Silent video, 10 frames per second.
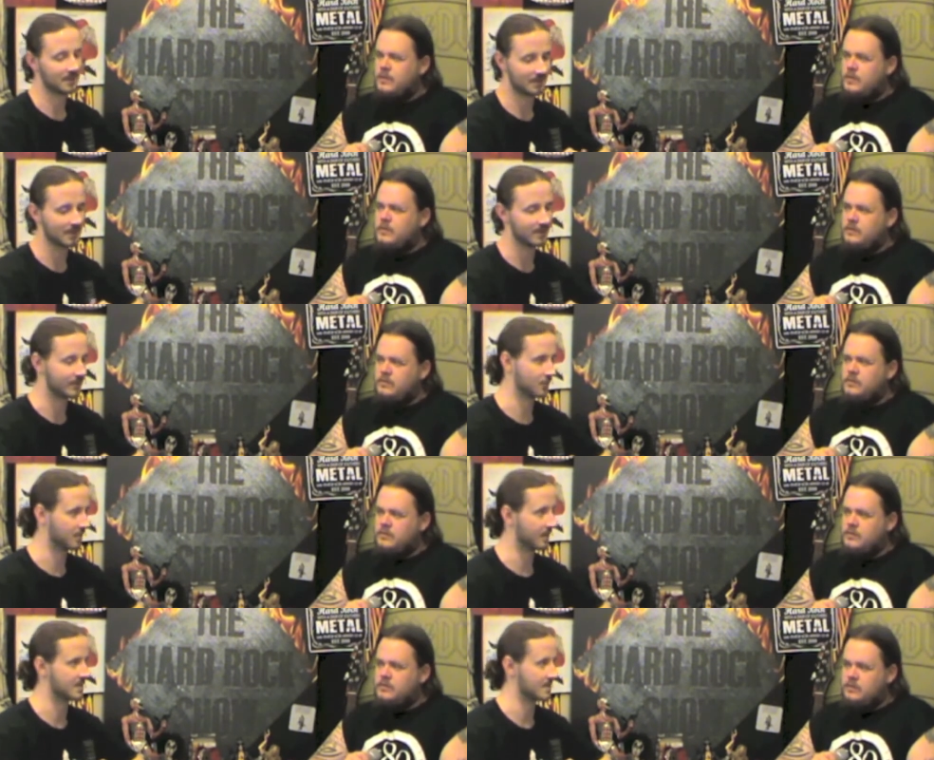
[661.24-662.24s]
Speaker 1: into individual
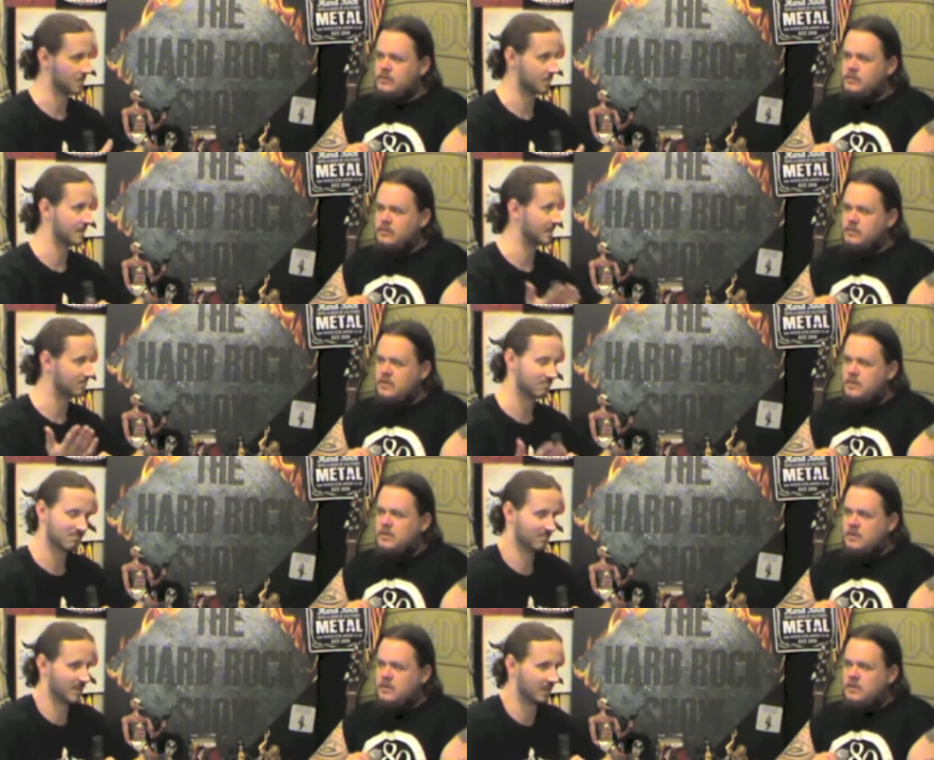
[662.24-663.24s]
pieces would be
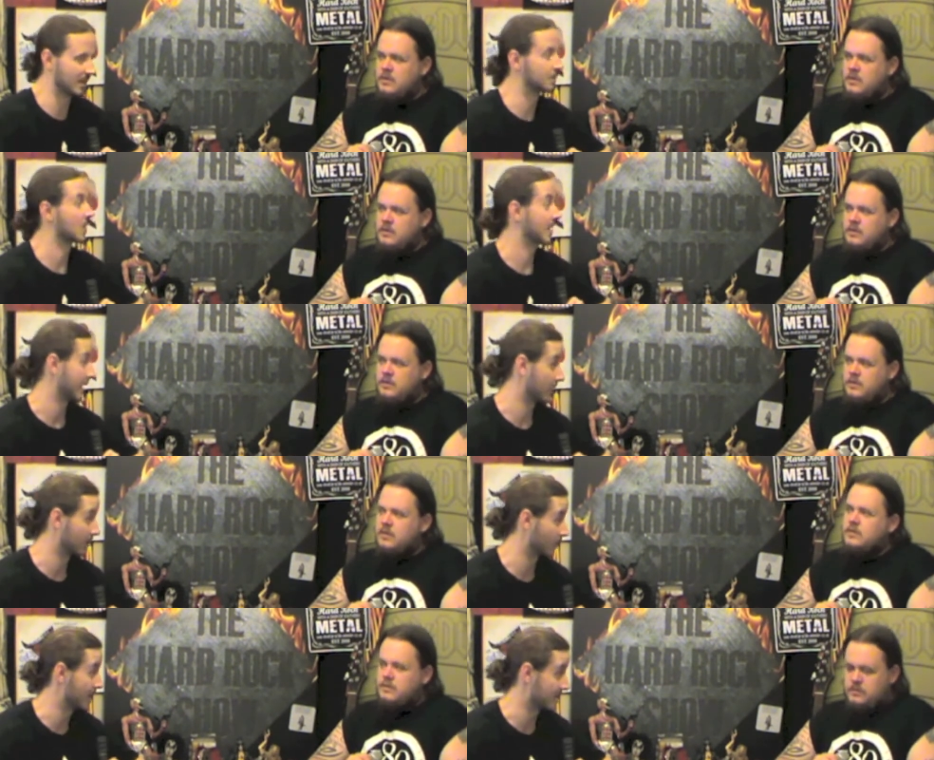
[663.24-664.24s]
liberating in a lot of
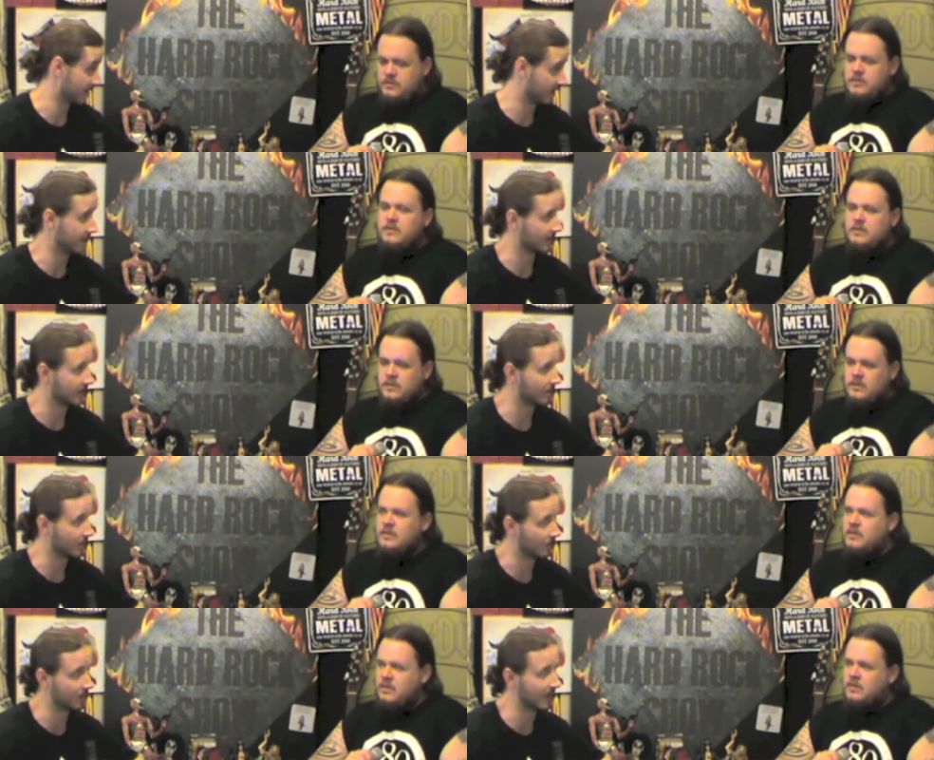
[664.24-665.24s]
ways, and I think and they probably
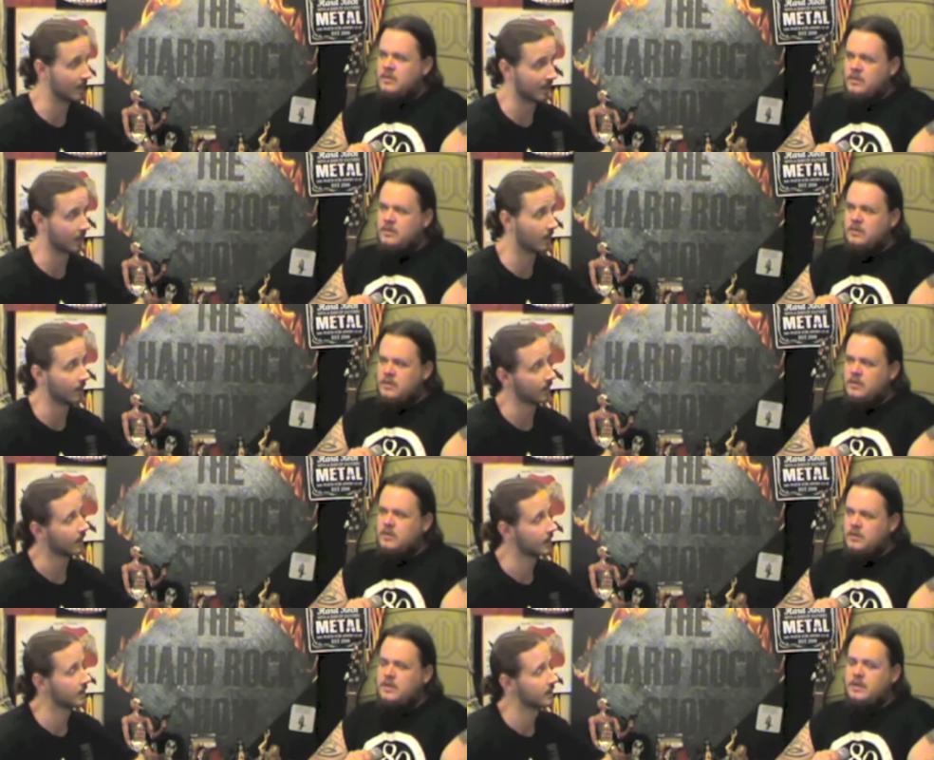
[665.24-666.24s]
would play with that a lot.
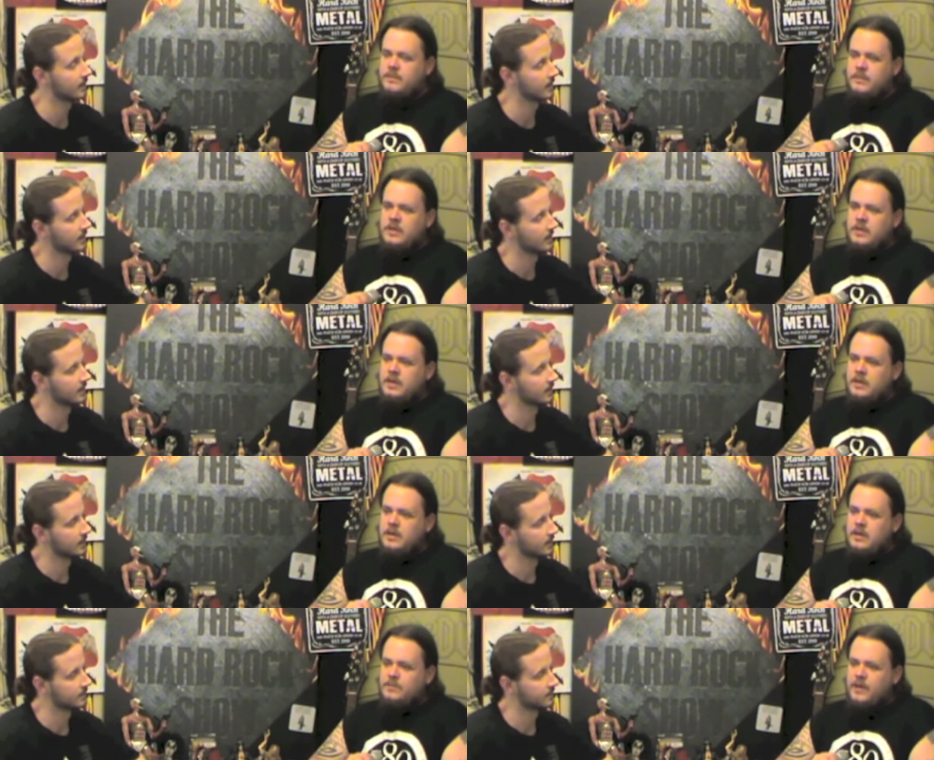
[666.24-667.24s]
Yeah.
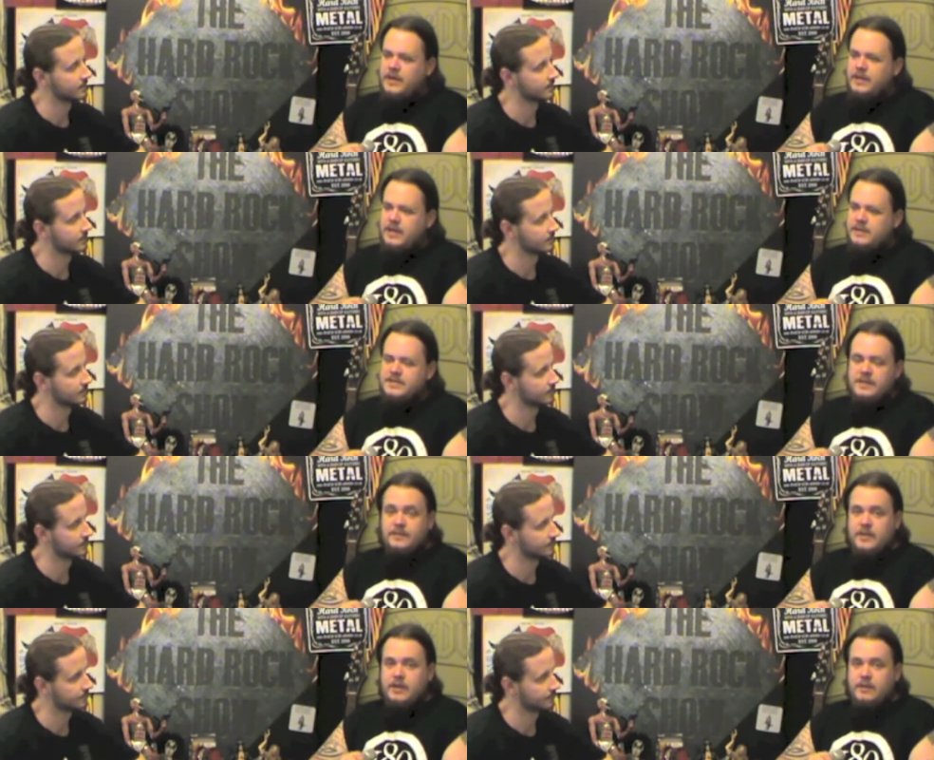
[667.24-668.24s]
Speaker 2: But yeah, it's
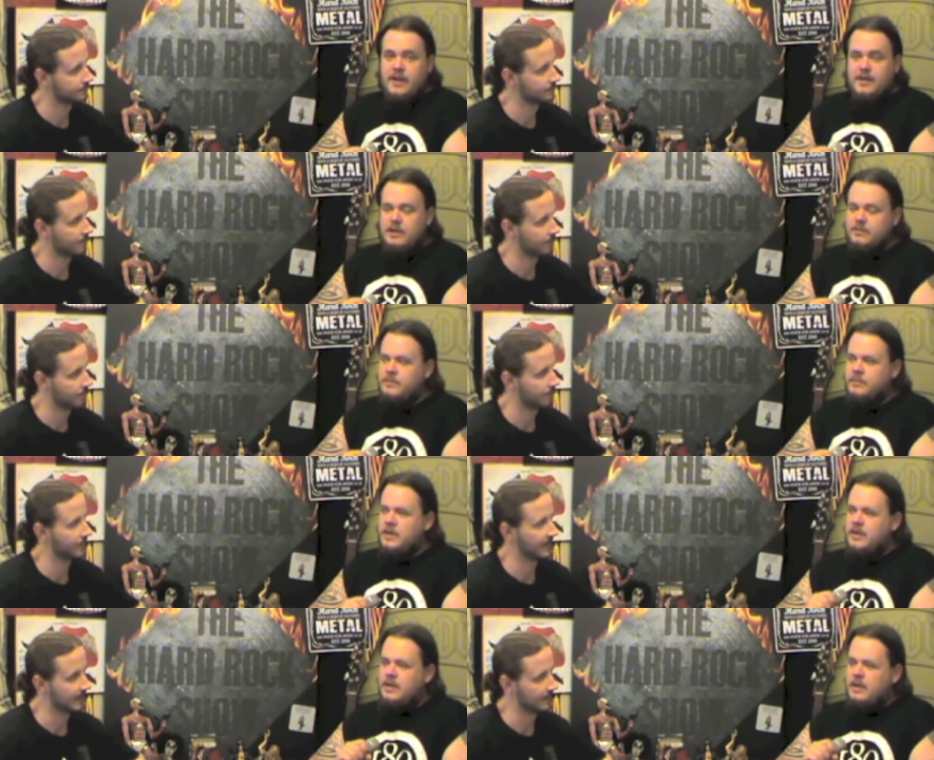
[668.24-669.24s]
definitely a great album.
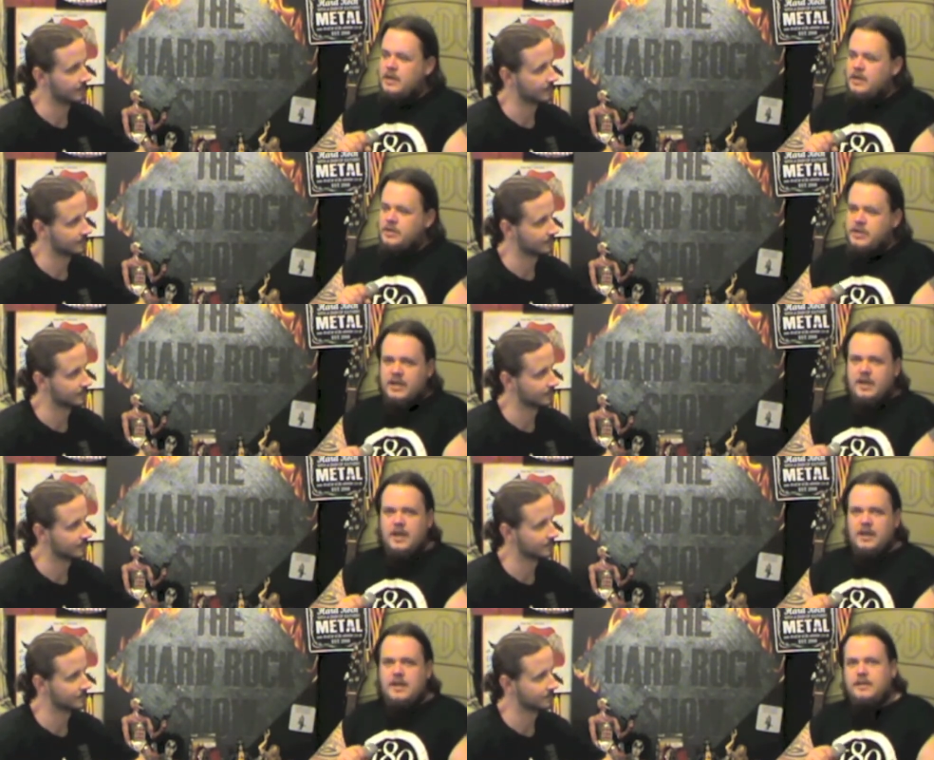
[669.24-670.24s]
Yeah. Check it
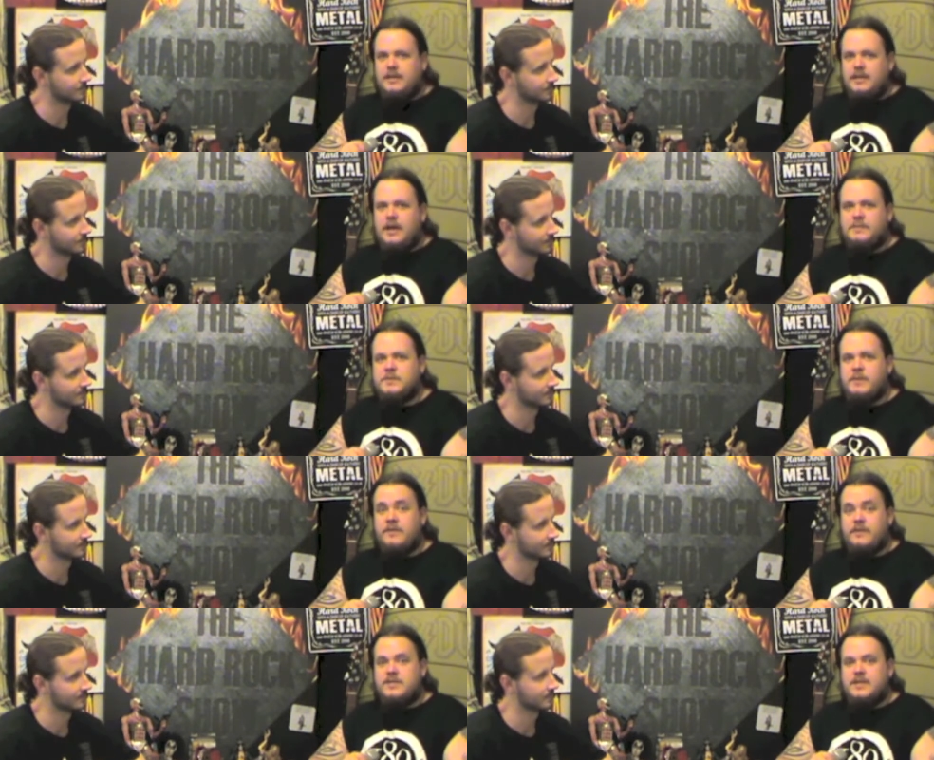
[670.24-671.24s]
out and let the album speak for
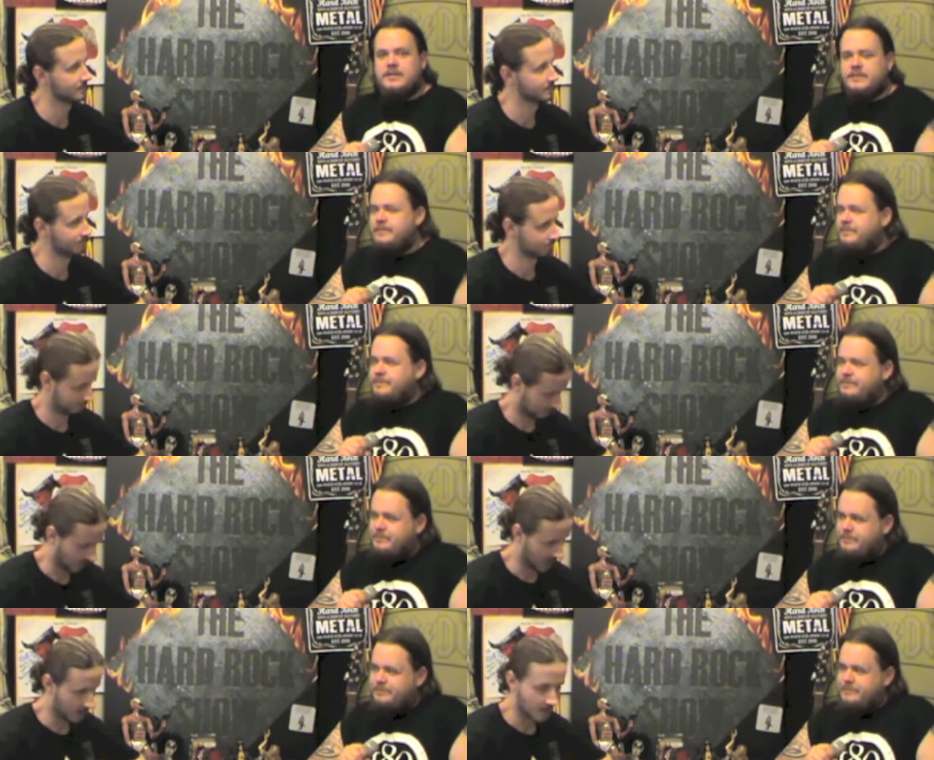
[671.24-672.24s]
itself.
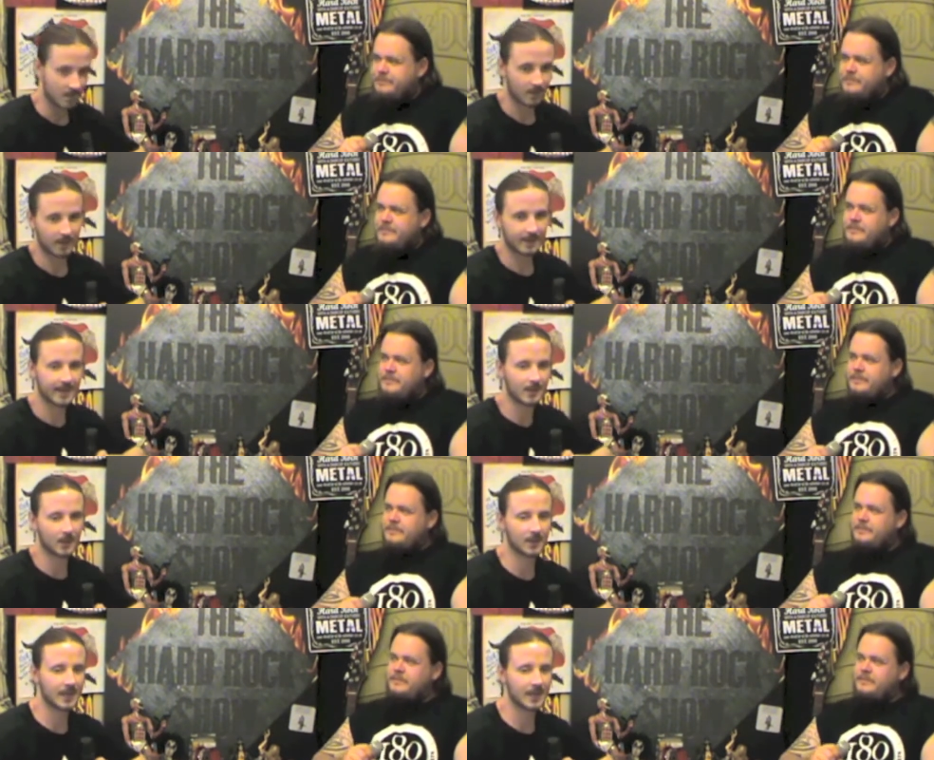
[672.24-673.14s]
Speaker 1: All right, now I got a